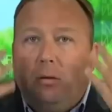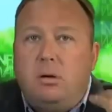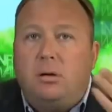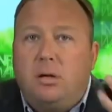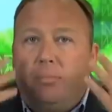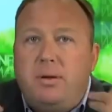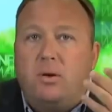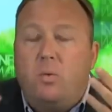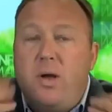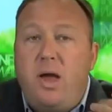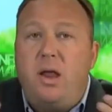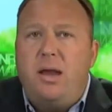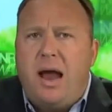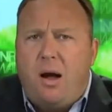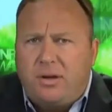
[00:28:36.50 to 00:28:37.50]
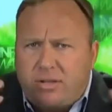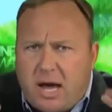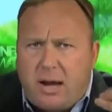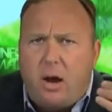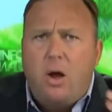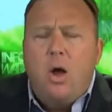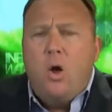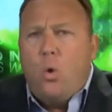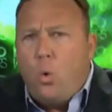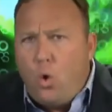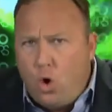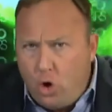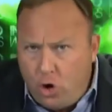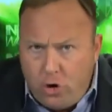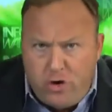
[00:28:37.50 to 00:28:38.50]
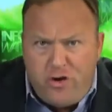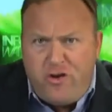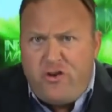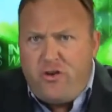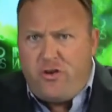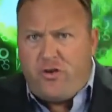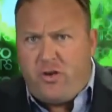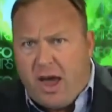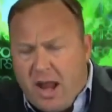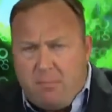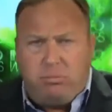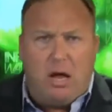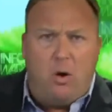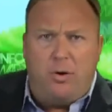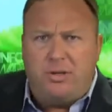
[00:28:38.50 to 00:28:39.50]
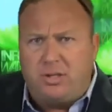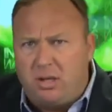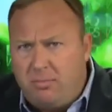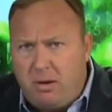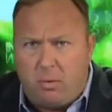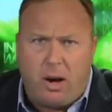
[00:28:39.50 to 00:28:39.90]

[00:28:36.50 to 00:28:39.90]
a little bit of wind. And now it's kind of whoosh, kind of blowing us a little bit.